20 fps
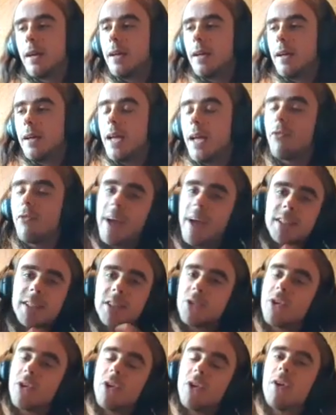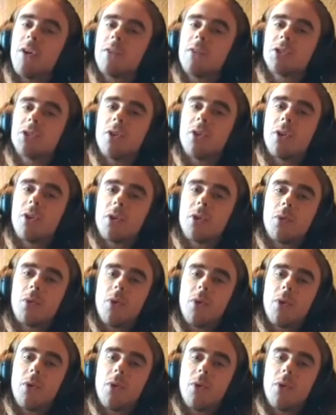every asset's on a life cycle,
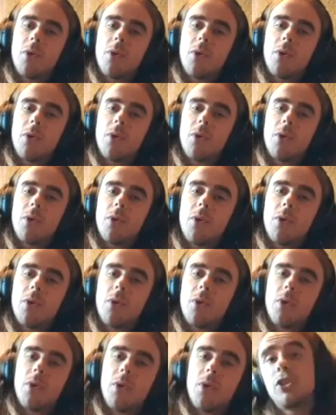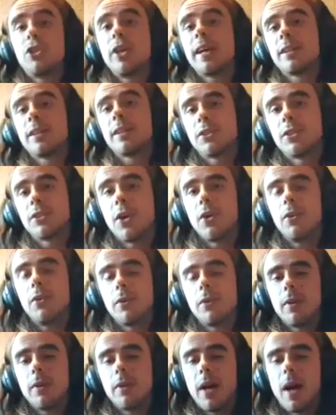right? On a cycle that needs to be checked.
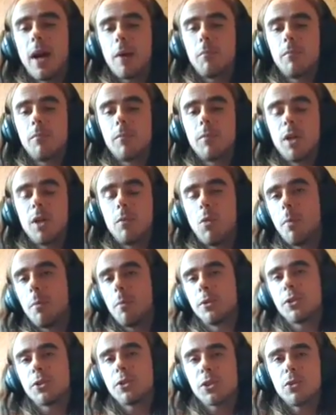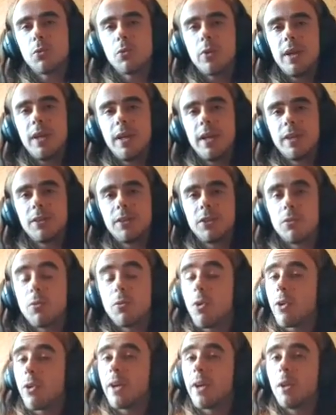So in my position, we get to
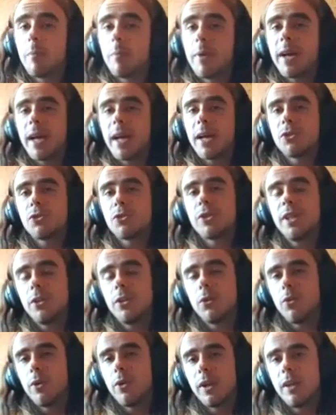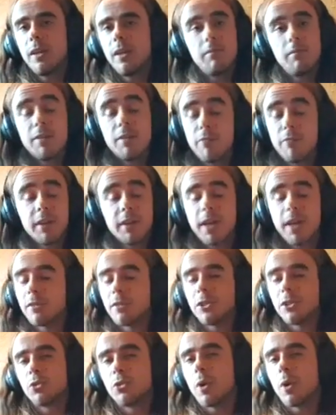rock around the back country or any front
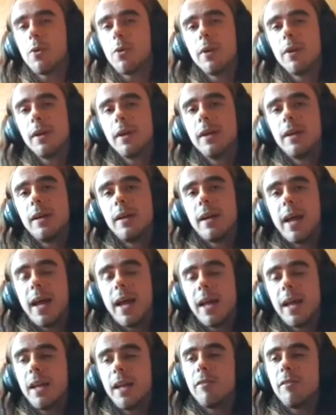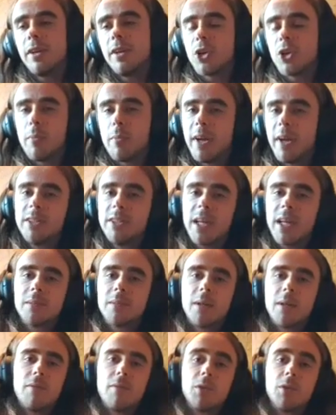country as well. And every time an asset
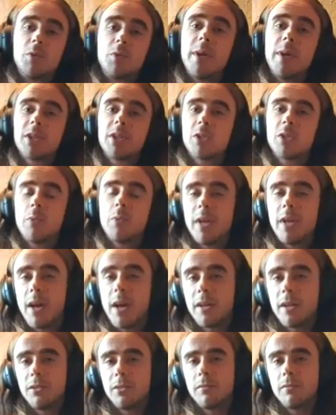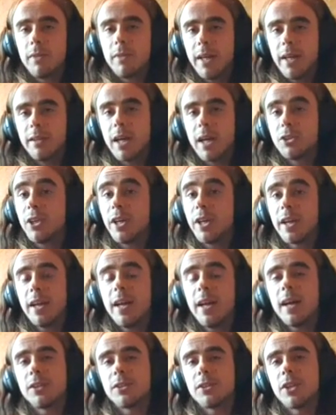comes up for inspection, we go and check it
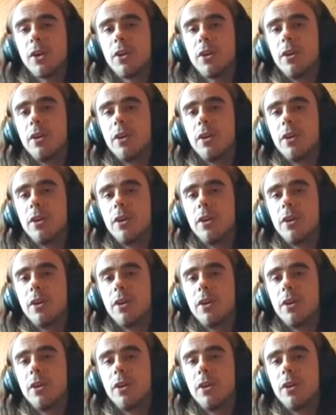out. So